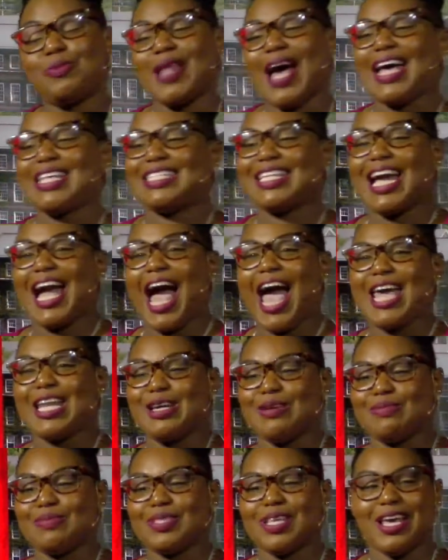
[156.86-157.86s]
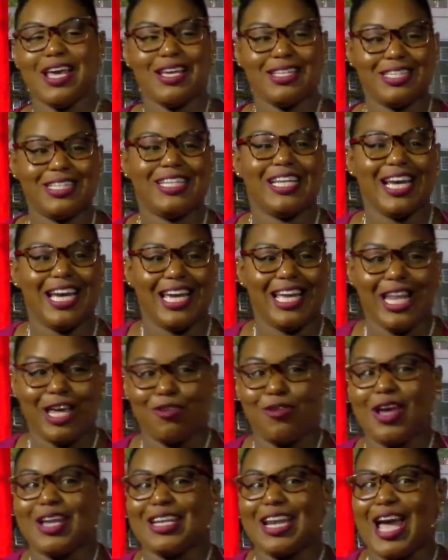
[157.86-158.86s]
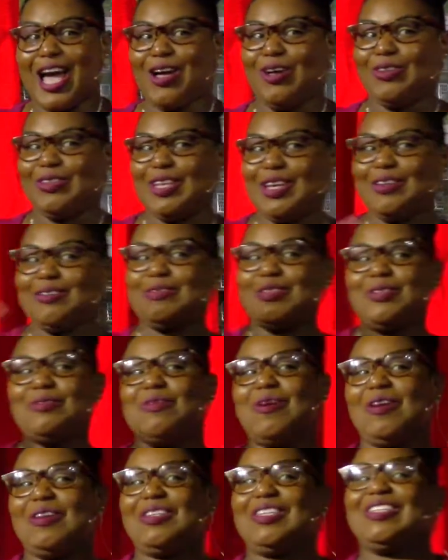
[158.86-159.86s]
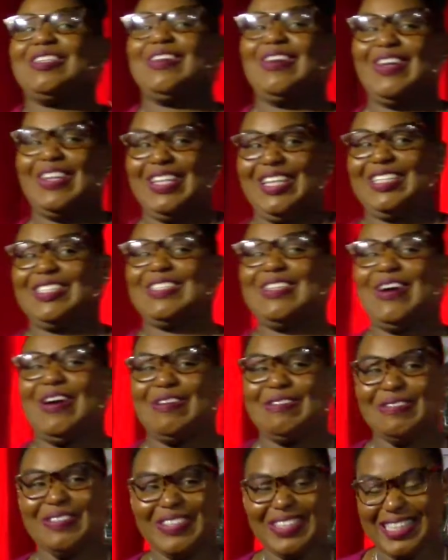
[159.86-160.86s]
plastic items today, like right now, like when you walk out the door, like stop.